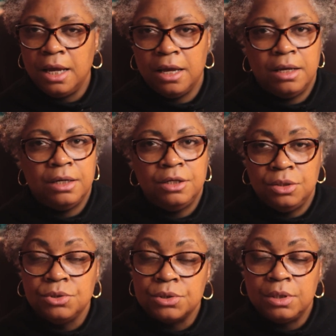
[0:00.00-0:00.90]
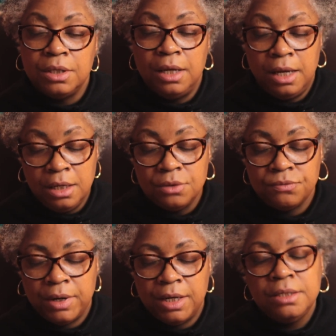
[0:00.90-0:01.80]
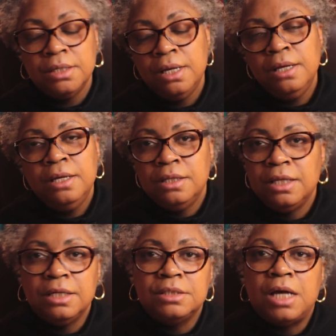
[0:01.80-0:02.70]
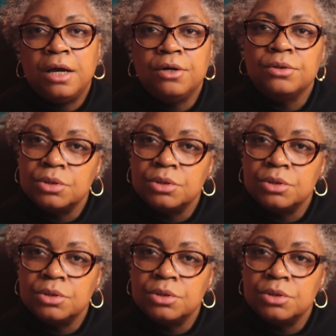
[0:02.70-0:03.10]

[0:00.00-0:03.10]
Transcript: and usually handwrite the entire